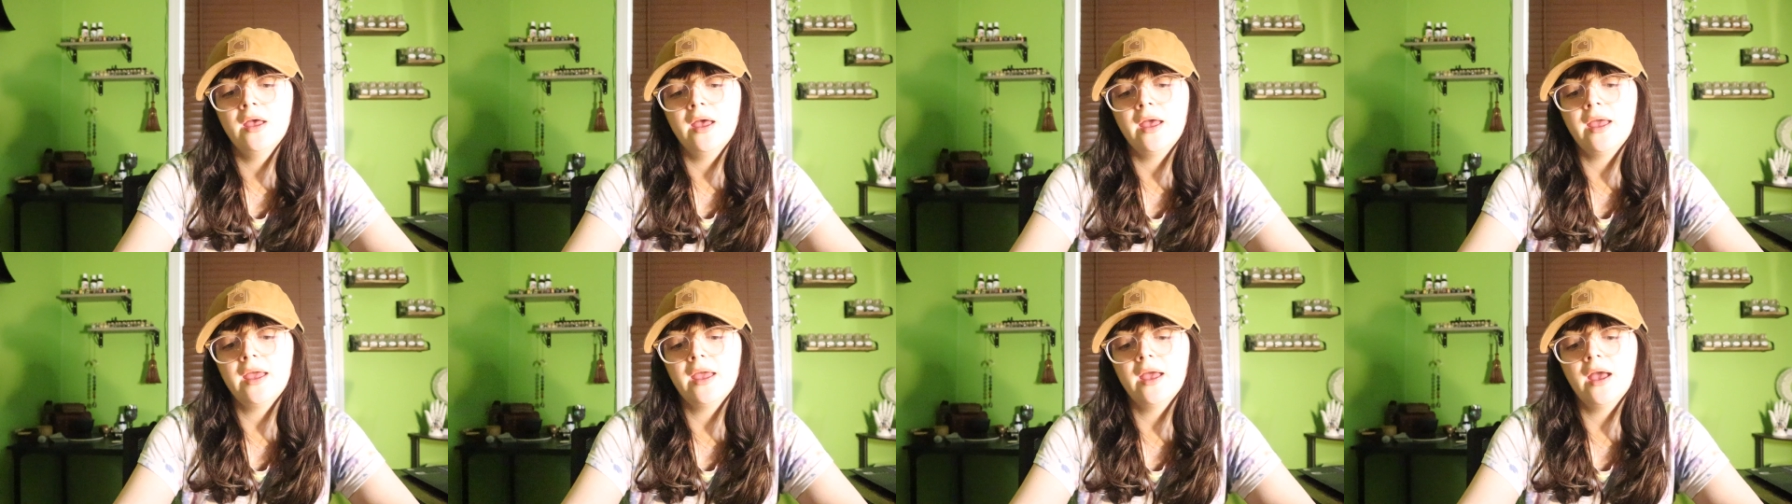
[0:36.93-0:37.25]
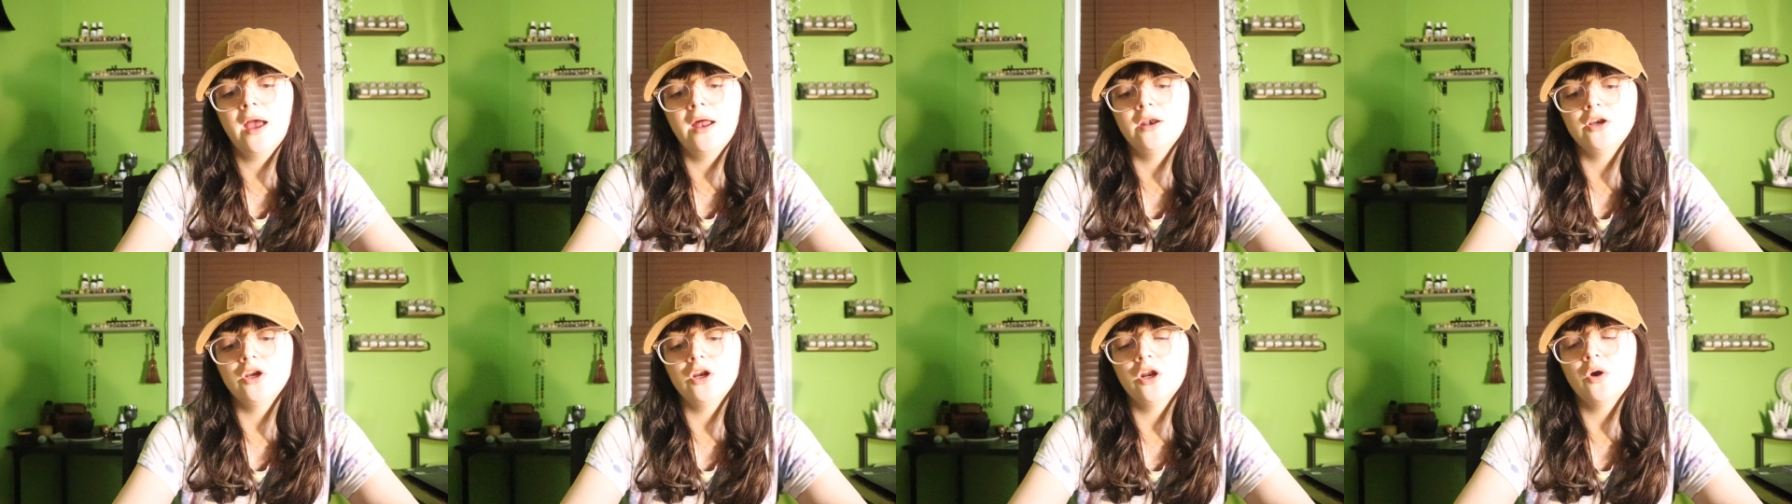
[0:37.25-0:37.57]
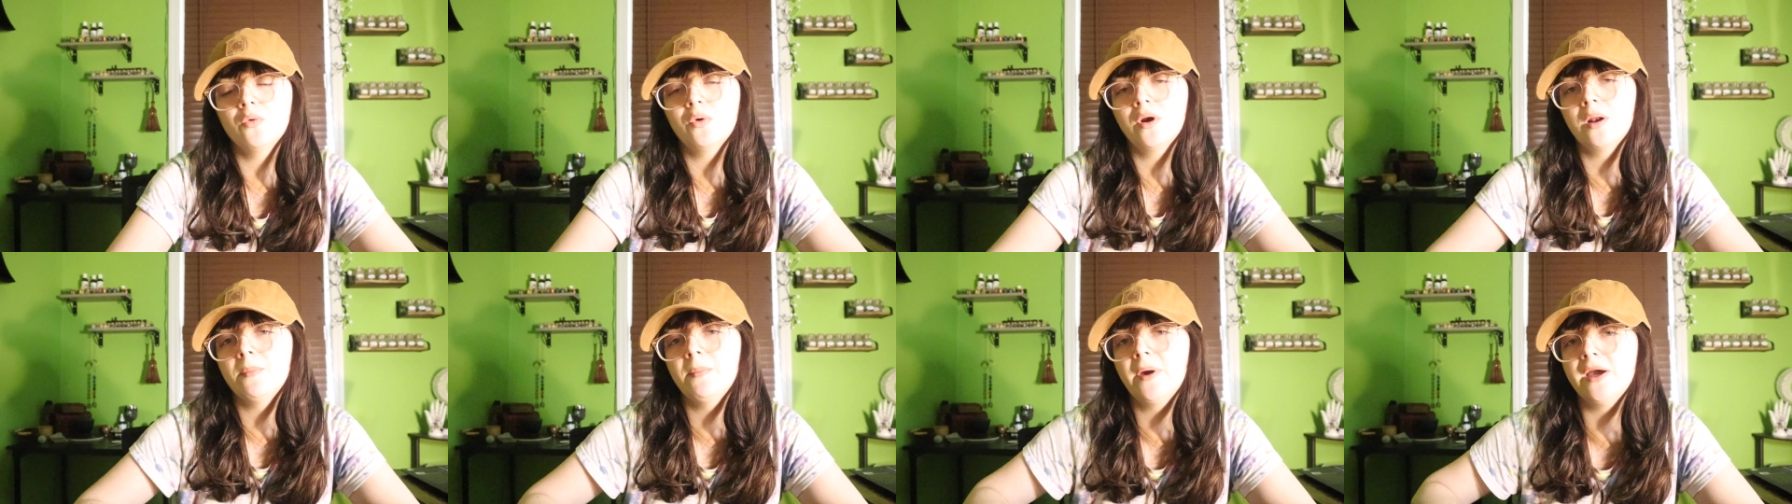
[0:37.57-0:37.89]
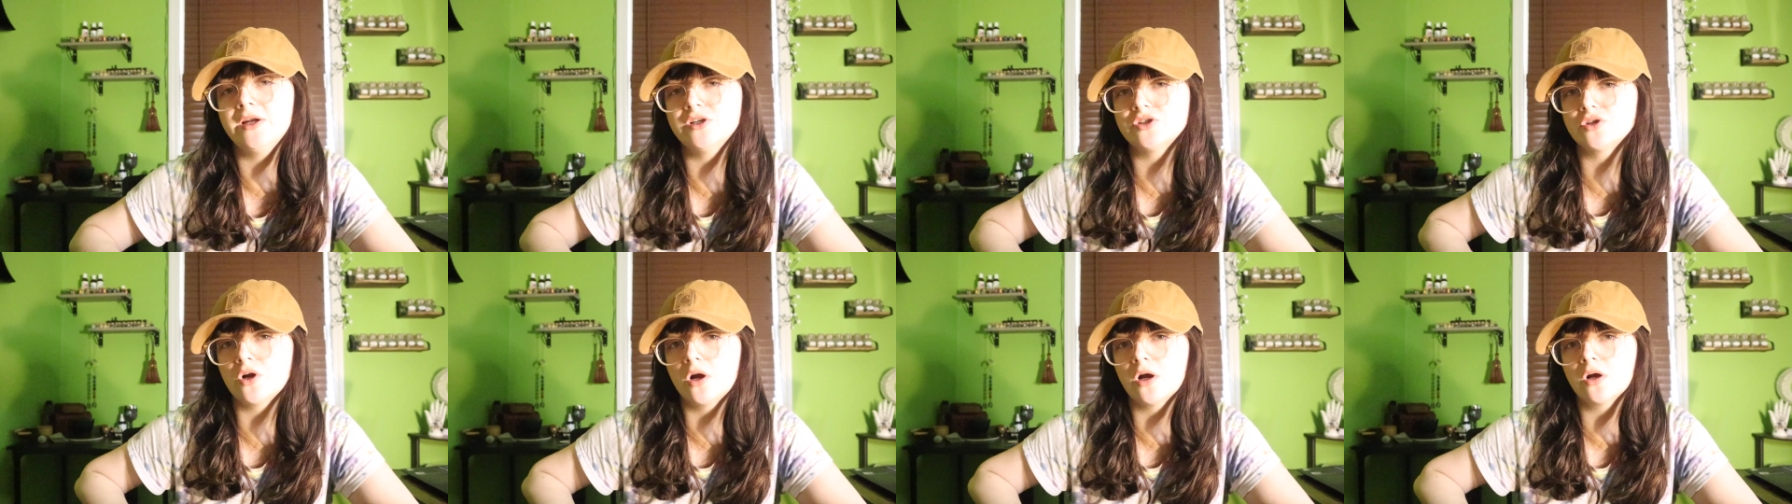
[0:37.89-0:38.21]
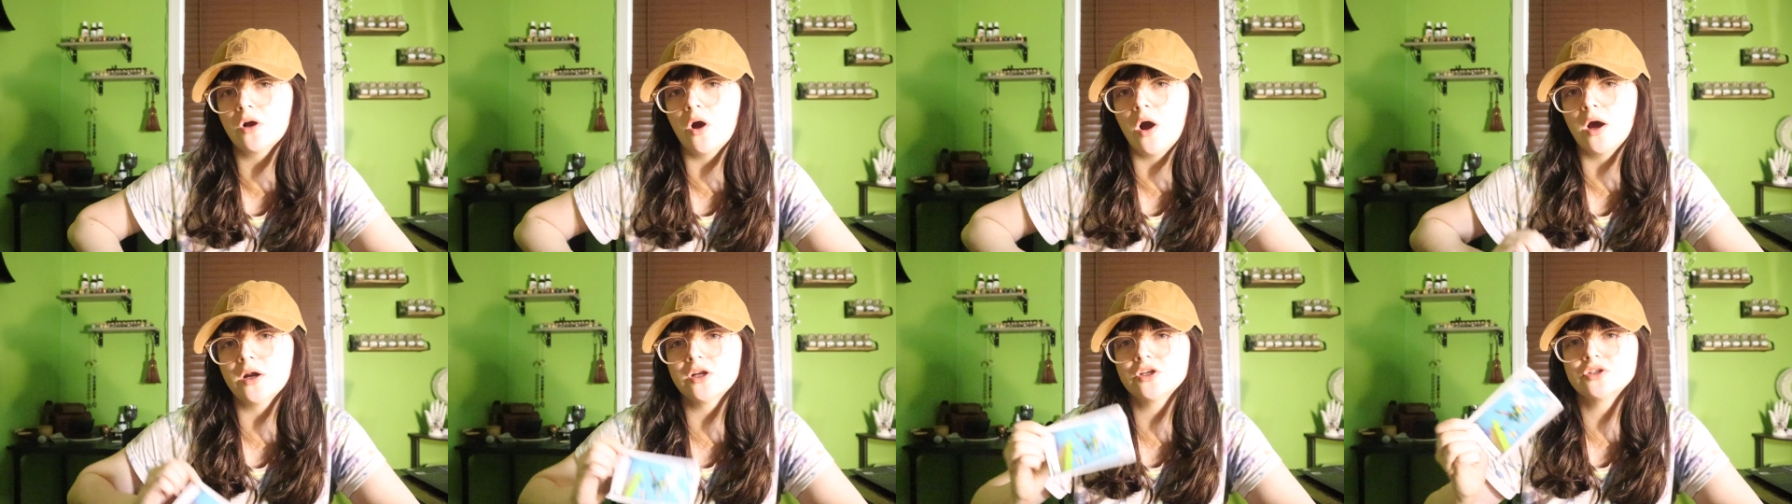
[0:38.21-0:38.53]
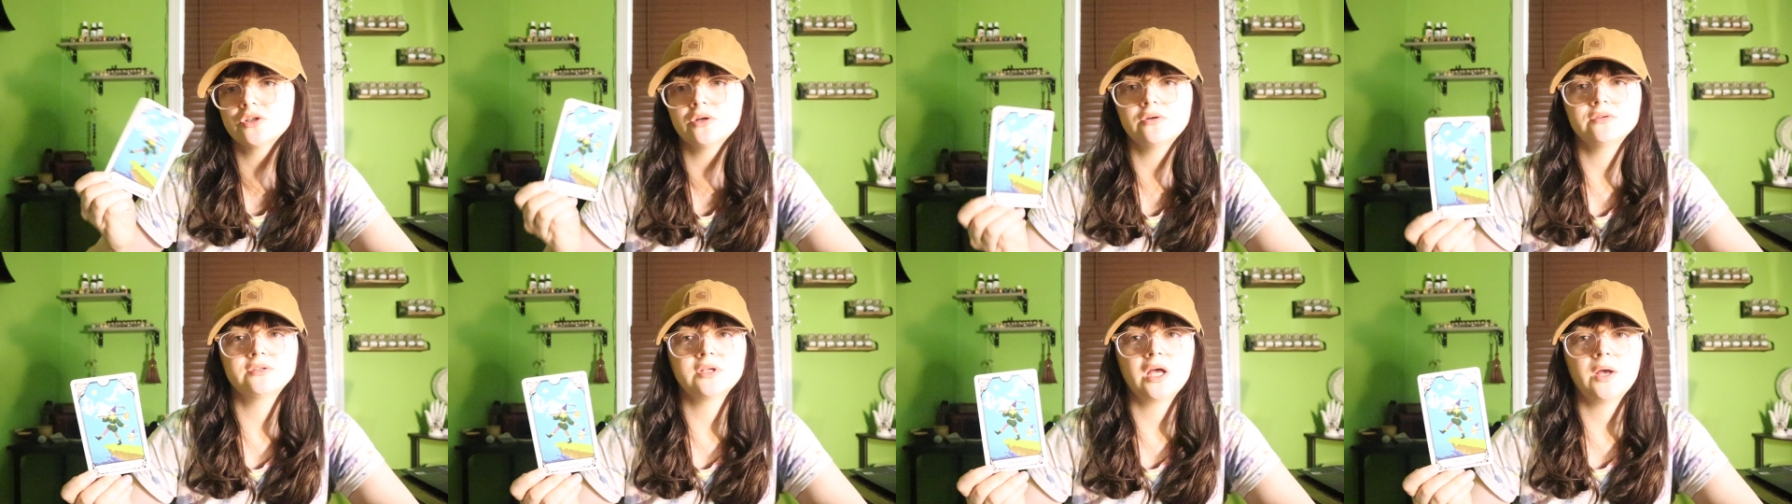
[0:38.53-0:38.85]
And, you know, when a major arcana
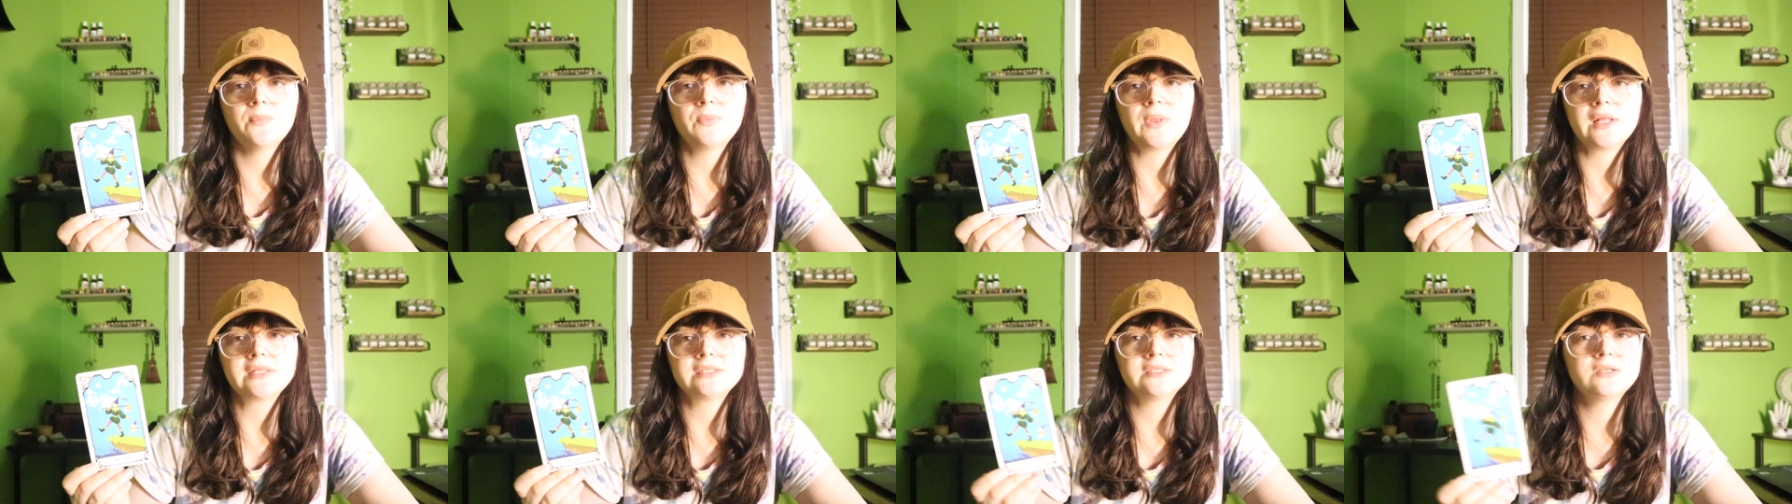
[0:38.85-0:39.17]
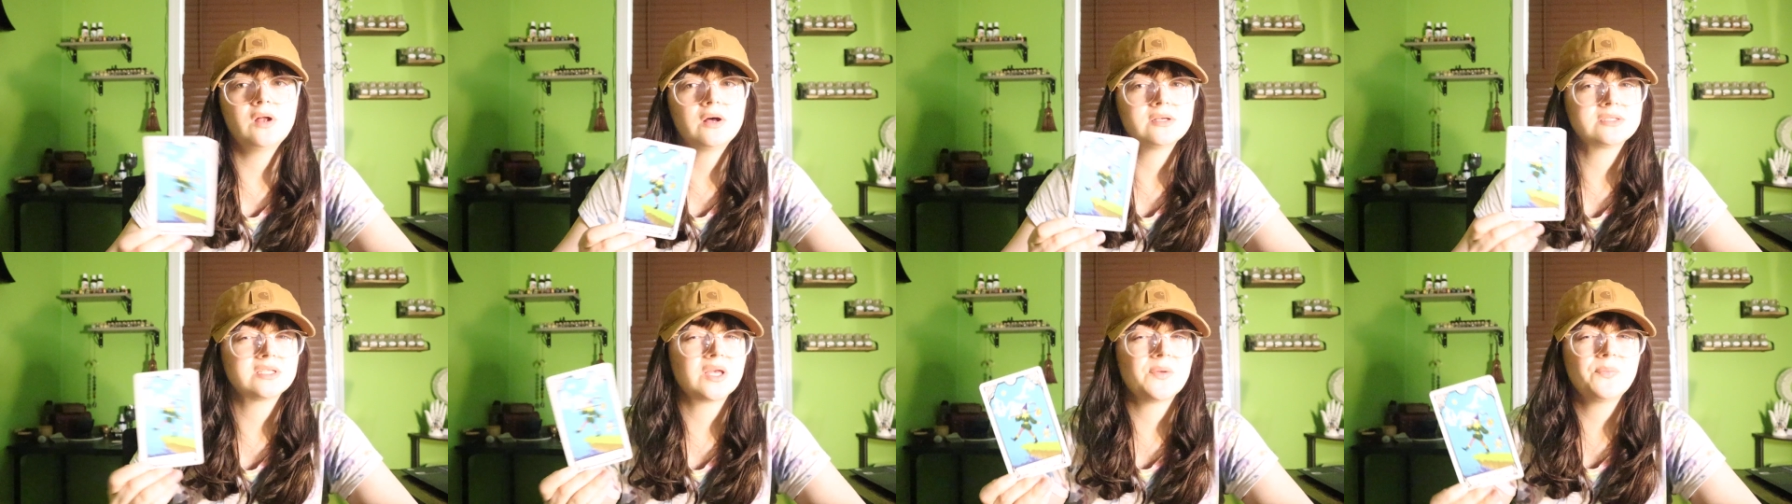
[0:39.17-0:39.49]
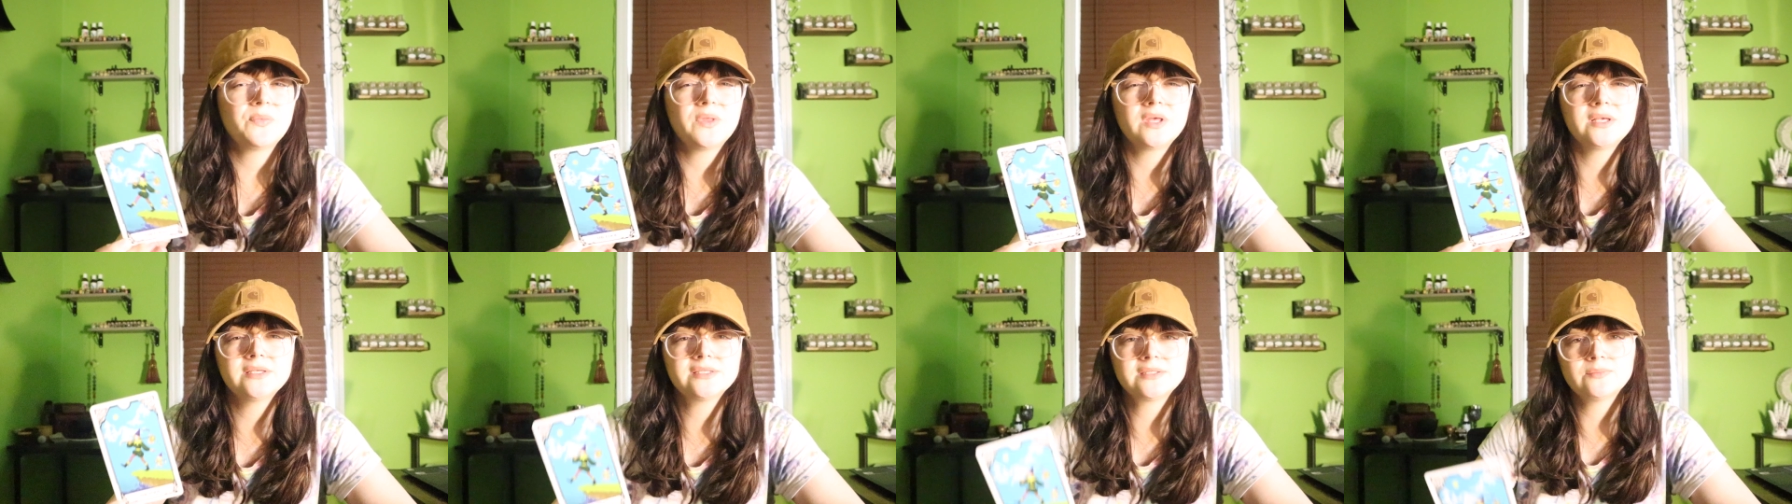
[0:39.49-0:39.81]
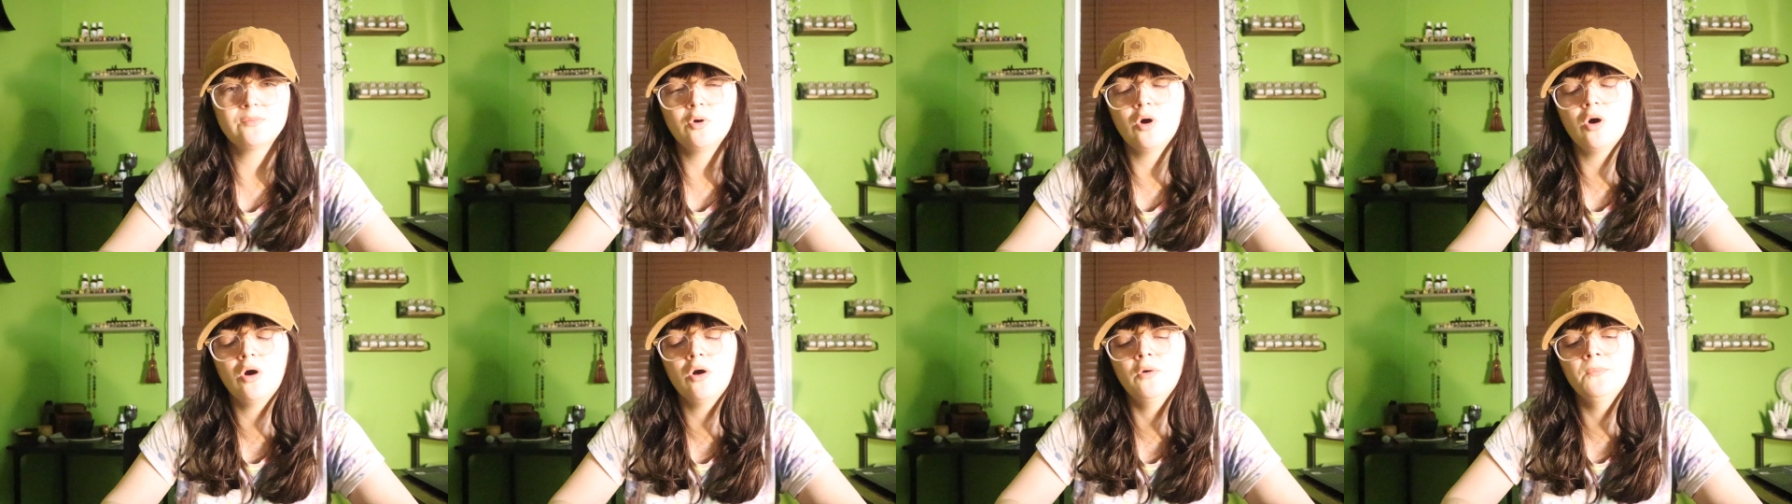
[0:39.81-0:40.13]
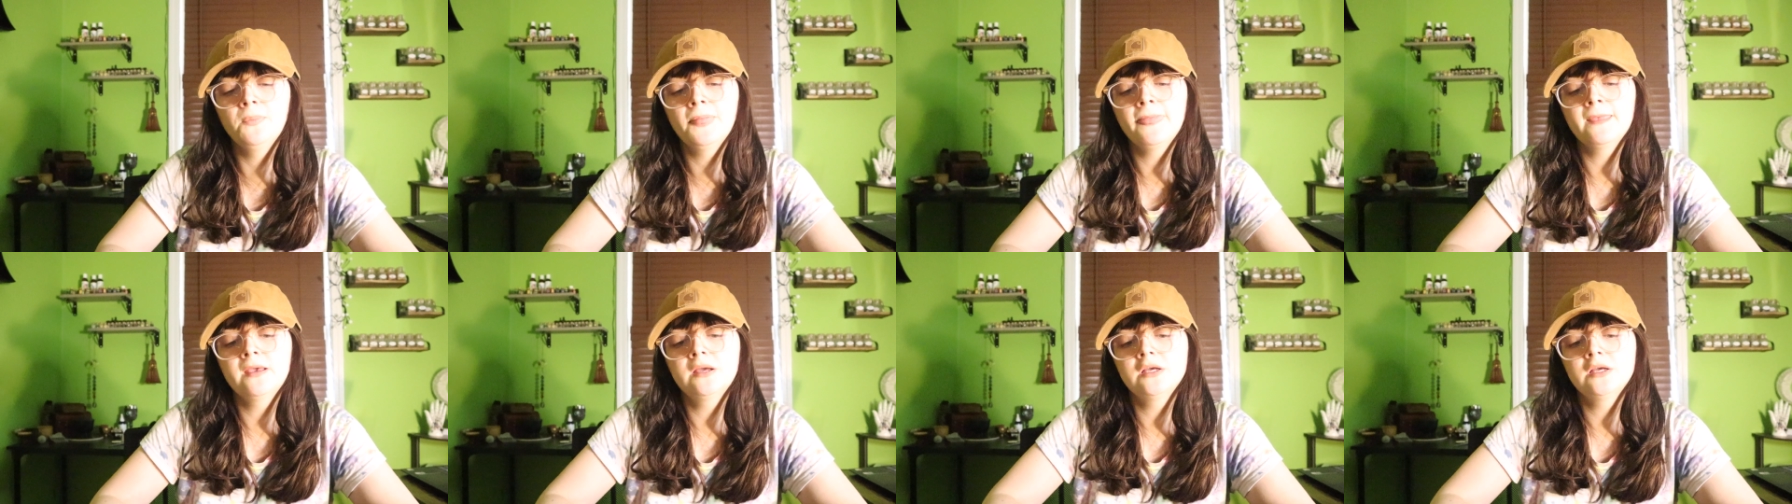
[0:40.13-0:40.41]
shows up, that's not something small.